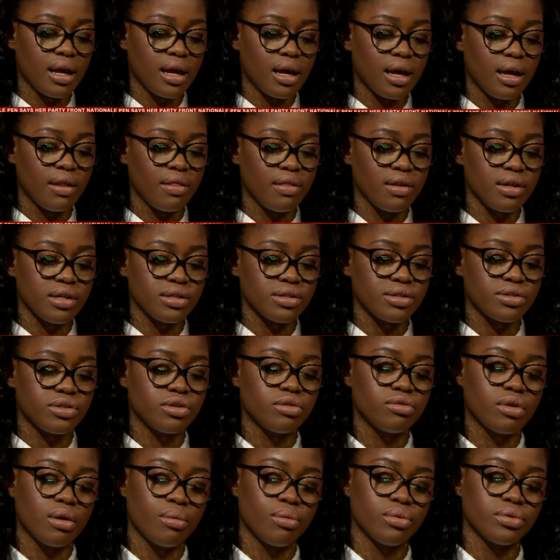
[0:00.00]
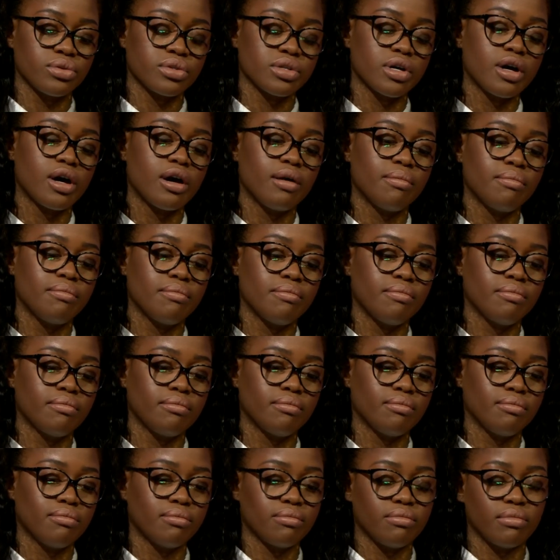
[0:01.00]
and these 2 rebels come
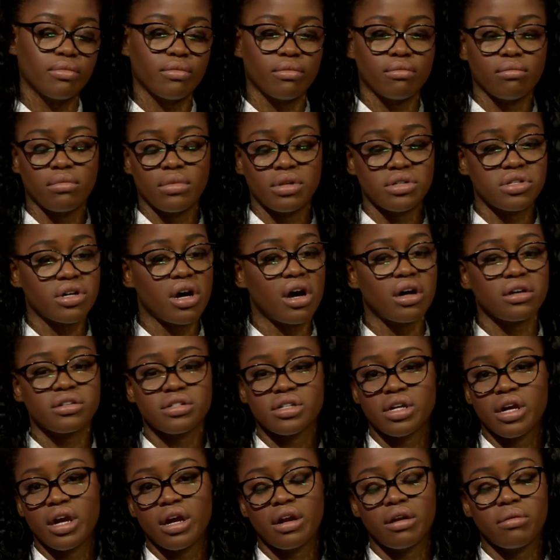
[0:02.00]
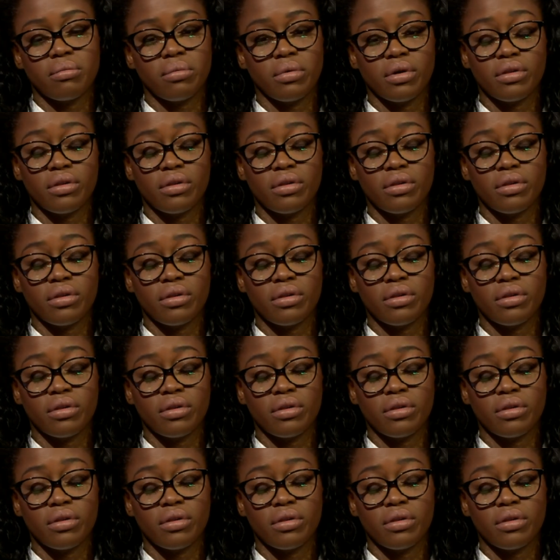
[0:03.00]
intoxicated